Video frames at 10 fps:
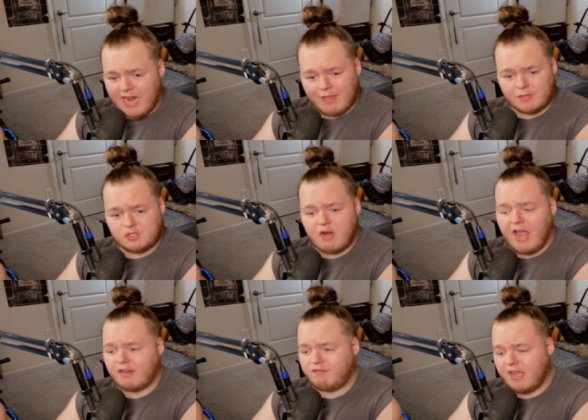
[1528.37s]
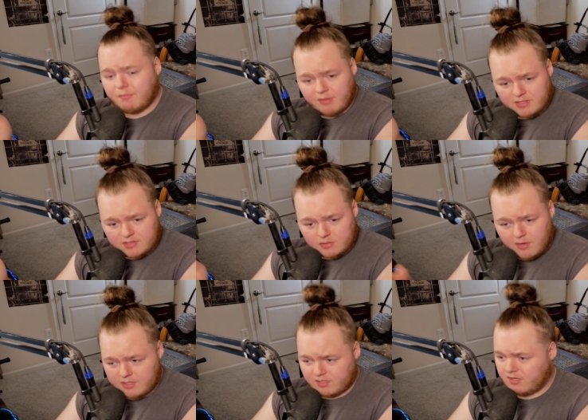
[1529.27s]
Now this Dragon Vegapunk
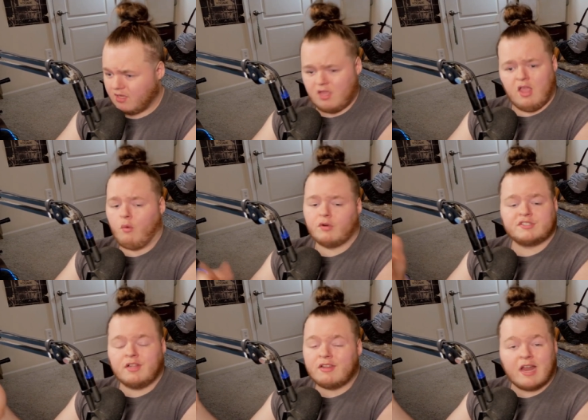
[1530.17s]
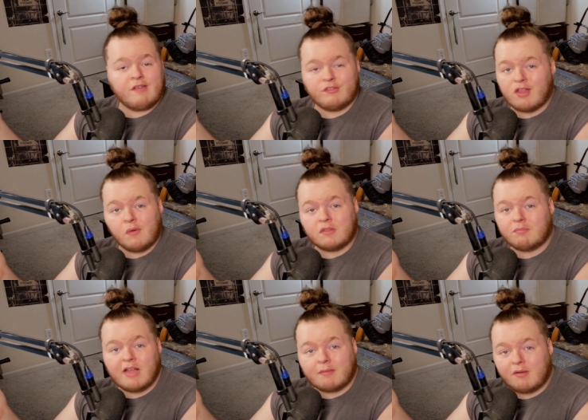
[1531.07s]
situation. We're still not even done with the
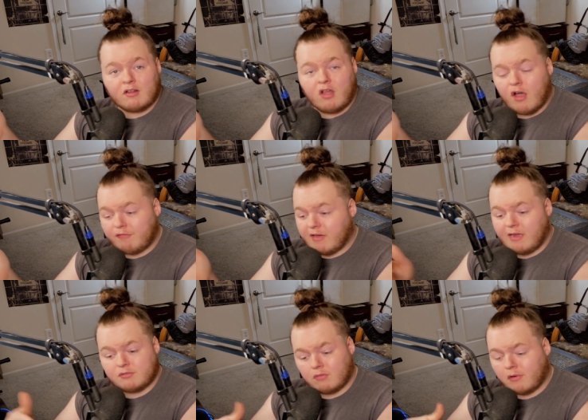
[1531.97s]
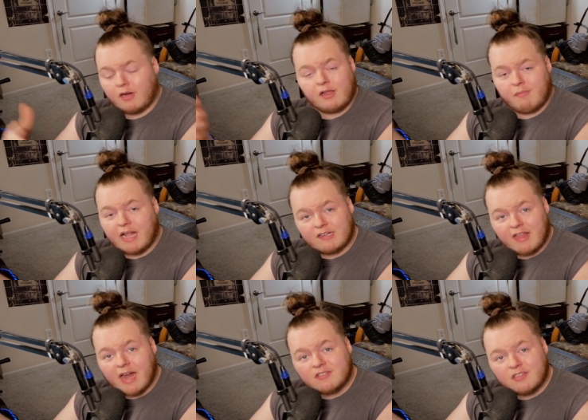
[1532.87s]
Blackbeard Law fight. I'm sure we're gonna get back to
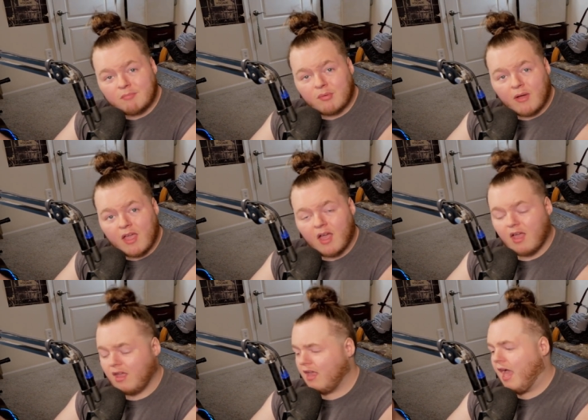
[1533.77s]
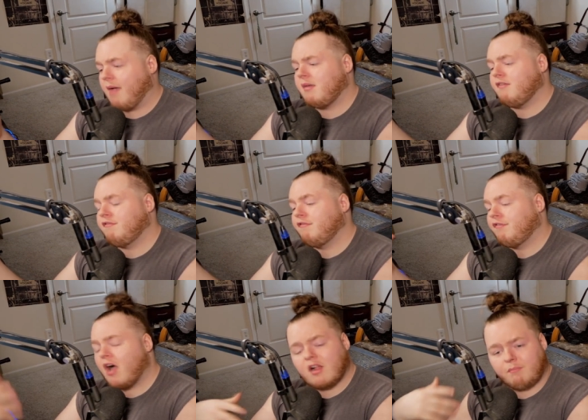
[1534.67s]
that at some point. I mean,
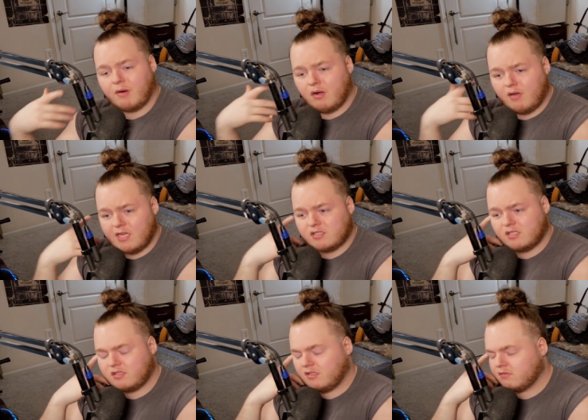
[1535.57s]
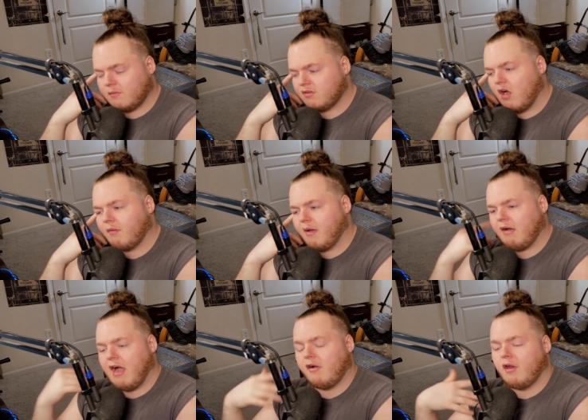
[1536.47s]
fuck, bro. It's just, this is what I'm talking
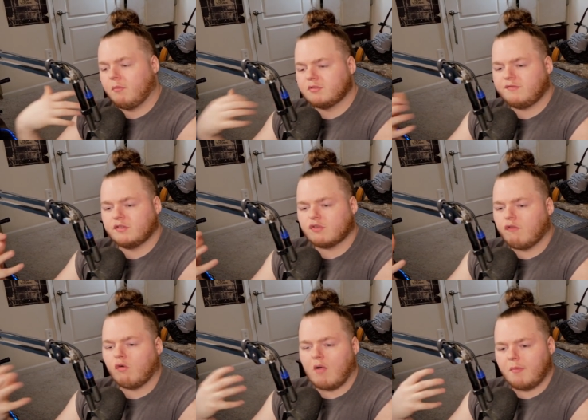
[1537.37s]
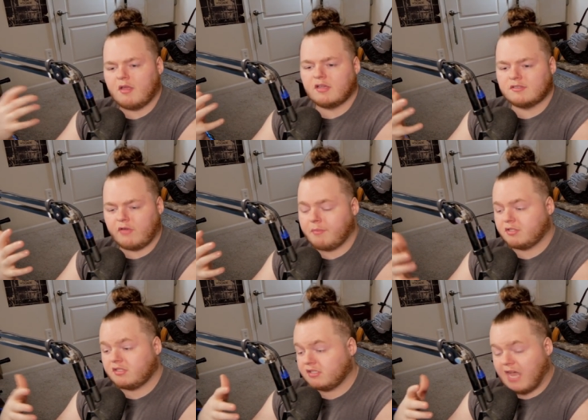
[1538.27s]
about, how it almost feels overwhelming because of how
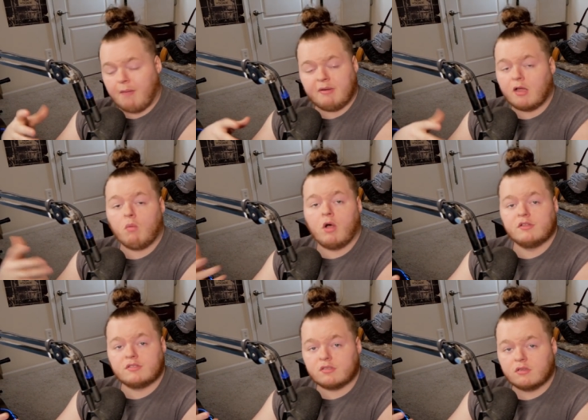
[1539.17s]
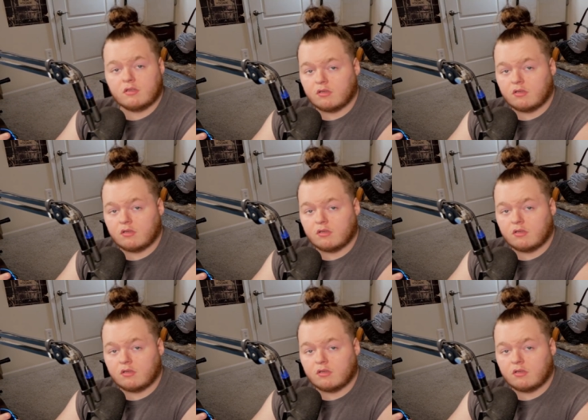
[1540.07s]
much is happening at once.